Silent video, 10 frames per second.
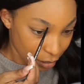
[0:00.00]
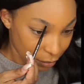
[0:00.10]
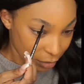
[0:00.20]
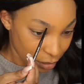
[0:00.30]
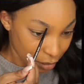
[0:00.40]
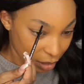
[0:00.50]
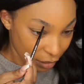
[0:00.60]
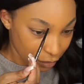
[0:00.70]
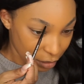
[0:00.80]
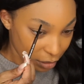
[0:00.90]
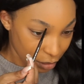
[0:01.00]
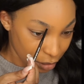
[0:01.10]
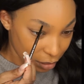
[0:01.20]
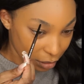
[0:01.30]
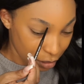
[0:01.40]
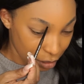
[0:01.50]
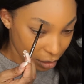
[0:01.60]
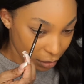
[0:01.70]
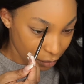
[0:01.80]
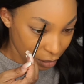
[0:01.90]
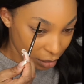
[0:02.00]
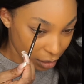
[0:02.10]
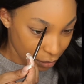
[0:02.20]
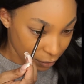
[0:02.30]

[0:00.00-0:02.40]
Just gonna have to literally